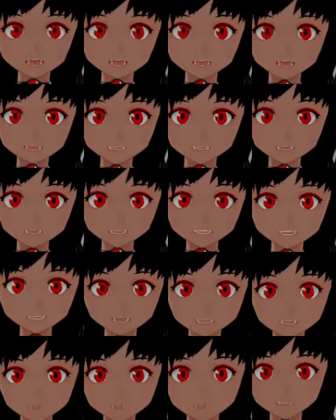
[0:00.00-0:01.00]
parts
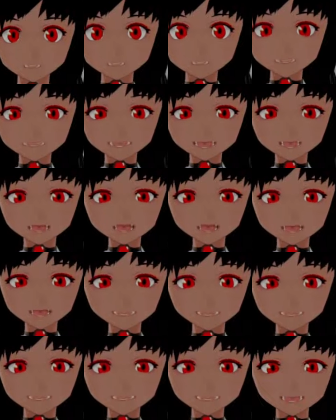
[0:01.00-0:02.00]
gradually restored to
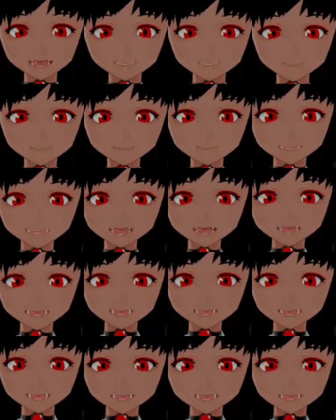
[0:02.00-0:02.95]
normal and did not make